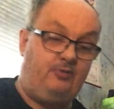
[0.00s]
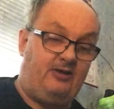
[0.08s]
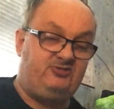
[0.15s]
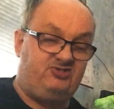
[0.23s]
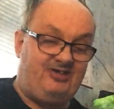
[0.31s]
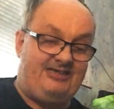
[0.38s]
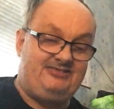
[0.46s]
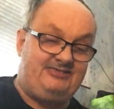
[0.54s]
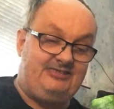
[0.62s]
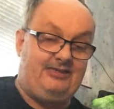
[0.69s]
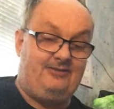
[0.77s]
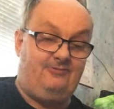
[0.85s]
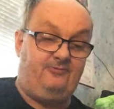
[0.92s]
But I'm trying
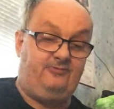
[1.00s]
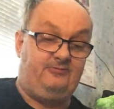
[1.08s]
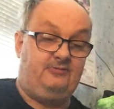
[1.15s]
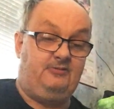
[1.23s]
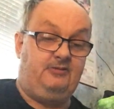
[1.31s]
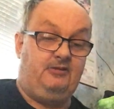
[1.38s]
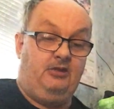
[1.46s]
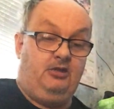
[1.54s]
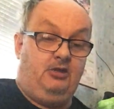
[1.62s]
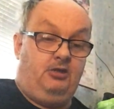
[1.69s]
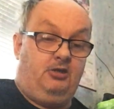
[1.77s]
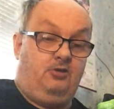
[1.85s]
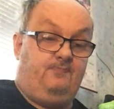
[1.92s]
to give
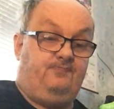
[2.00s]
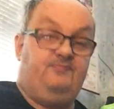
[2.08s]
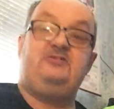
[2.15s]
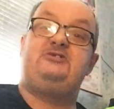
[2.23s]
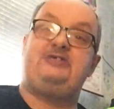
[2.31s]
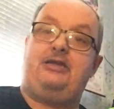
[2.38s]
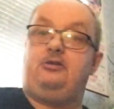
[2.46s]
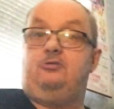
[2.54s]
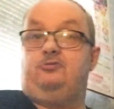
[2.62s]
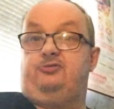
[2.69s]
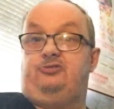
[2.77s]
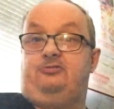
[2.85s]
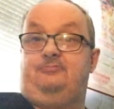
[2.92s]

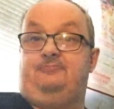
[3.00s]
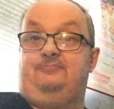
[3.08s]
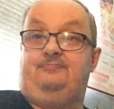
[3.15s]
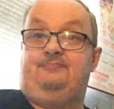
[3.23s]
channels.